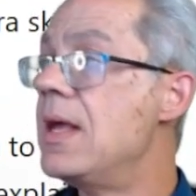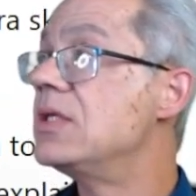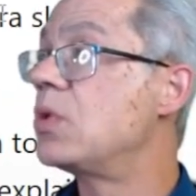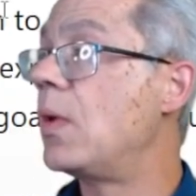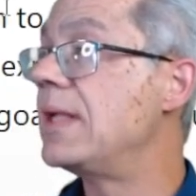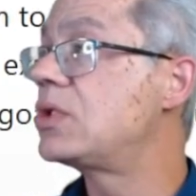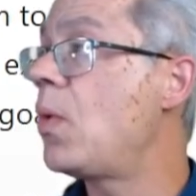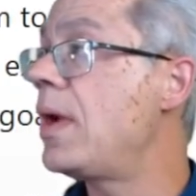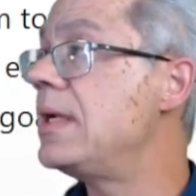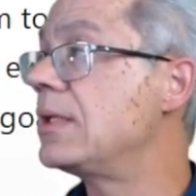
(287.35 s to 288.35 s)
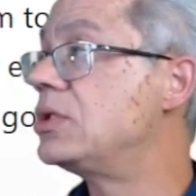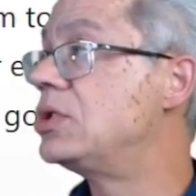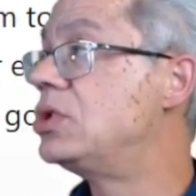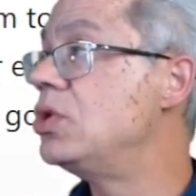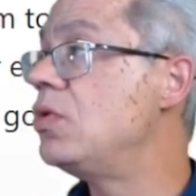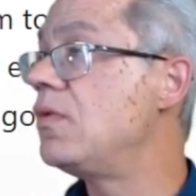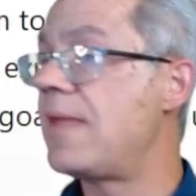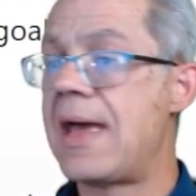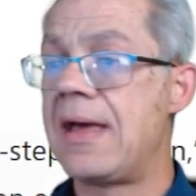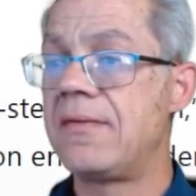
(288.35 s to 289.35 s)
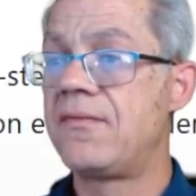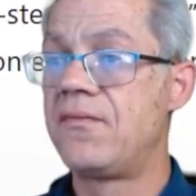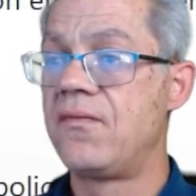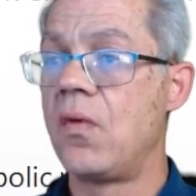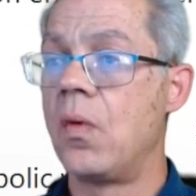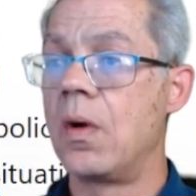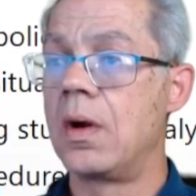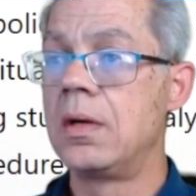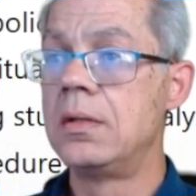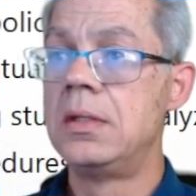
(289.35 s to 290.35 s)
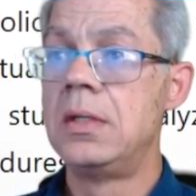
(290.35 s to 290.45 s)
So it's going to do that for